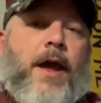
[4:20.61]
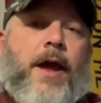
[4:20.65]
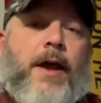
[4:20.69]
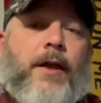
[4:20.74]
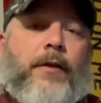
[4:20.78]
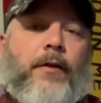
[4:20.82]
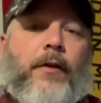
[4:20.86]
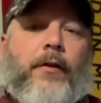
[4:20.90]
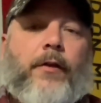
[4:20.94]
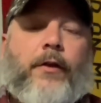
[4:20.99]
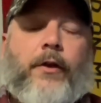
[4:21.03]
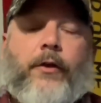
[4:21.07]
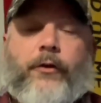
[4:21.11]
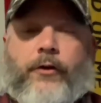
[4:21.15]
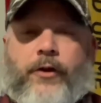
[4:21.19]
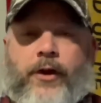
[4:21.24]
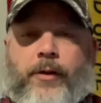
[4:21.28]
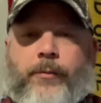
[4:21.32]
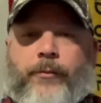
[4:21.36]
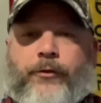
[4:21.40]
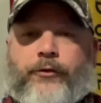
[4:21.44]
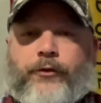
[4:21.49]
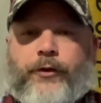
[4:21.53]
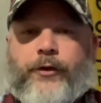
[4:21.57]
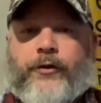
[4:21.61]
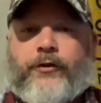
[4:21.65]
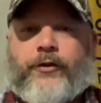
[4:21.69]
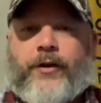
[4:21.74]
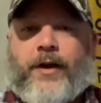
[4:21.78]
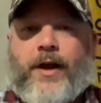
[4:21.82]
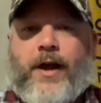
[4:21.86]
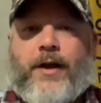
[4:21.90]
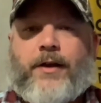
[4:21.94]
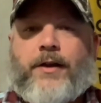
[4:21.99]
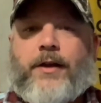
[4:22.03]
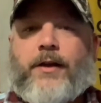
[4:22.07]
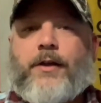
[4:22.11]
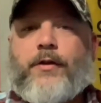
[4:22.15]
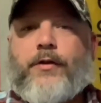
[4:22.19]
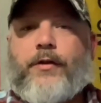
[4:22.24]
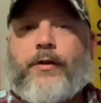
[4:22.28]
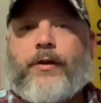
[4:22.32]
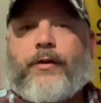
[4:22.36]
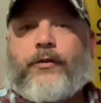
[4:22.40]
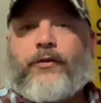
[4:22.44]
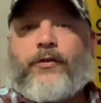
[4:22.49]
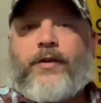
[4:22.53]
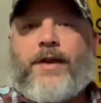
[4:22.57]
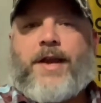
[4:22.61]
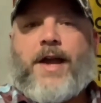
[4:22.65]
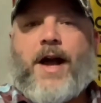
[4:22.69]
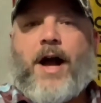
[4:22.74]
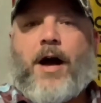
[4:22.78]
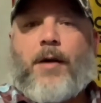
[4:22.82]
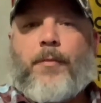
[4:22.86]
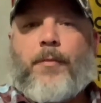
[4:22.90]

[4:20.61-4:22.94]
and the little demonstration I did. You can see how